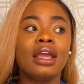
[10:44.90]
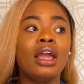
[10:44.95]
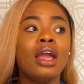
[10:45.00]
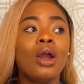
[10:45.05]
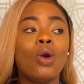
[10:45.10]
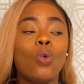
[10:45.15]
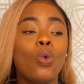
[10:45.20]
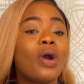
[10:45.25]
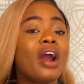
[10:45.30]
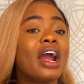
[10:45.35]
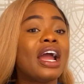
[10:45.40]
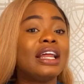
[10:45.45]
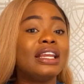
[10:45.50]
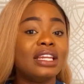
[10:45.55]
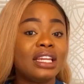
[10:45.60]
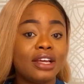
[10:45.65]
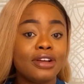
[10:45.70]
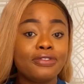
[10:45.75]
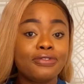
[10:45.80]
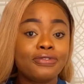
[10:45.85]
where I
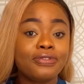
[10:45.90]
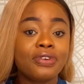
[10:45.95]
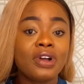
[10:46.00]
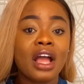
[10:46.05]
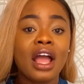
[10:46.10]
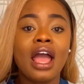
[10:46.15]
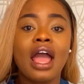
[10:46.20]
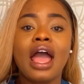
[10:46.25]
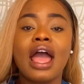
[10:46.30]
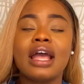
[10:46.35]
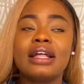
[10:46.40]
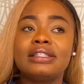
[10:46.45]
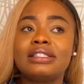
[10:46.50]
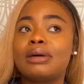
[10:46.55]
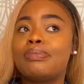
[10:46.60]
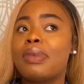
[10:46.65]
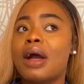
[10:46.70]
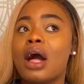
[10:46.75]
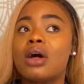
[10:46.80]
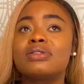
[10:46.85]
live. It's
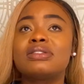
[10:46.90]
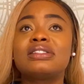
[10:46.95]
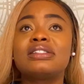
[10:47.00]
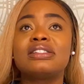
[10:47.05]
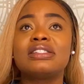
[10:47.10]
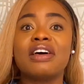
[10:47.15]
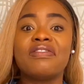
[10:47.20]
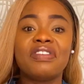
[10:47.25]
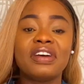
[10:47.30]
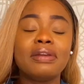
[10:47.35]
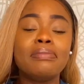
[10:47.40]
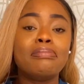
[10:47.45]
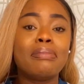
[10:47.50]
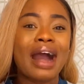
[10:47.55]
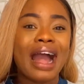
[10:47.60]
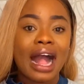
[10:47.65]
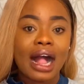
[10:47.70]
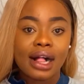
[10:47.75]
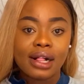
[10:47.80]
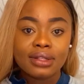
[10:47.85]
about 7
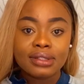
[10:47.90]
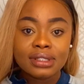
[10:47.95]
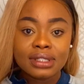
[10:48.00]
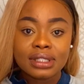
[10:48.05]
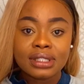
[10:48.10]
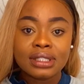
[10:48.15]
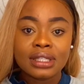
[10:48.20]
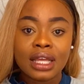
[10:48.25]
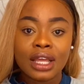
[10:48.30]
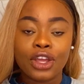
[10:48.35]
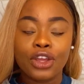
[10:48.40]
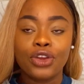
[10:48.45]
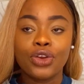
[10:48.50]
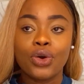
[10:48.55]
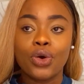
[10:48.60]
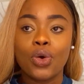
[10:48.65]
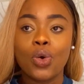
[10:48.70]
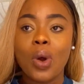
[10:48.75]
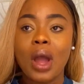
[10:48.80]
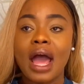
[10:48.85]
miles,
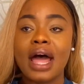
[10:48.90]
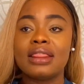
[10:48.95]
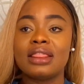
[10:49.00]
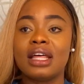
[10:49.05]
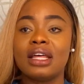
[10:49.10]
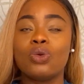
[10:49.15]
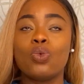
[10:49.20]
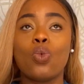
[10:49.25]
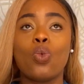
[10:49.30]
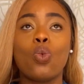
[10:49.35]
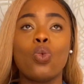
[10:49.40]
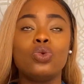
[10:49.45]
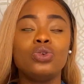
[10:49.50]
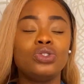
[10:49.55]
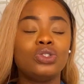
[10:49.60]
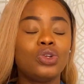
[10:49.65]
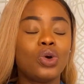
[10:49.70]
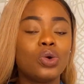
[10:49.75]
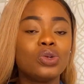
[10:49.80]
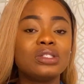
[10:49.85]
and then
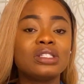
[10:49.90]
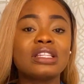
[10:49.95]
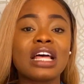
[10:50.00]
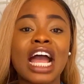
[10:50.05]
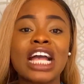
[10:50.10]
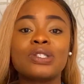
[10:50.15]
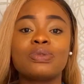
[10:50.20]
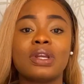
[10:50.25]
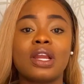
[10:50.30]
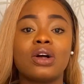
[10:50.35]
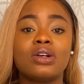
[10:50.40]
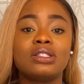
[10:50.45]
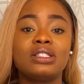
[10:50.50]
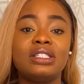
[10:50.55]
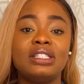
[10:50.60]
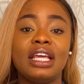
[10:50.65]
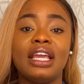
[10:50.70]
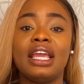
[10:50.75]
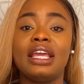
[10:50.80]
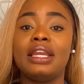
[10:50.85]
those times when I was
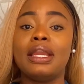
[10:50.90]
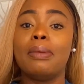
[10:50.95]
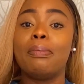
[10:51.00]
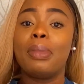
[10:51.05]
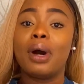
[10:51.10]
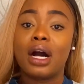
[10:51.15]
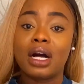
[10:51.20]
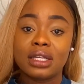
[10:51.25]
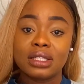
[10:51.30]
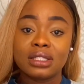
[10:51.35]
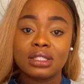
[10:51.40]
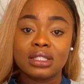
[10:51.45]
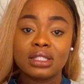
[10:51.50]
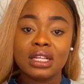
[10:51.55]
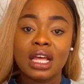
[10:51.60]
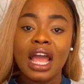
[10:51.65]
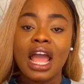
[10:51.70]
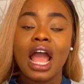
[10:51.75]
taking a bus,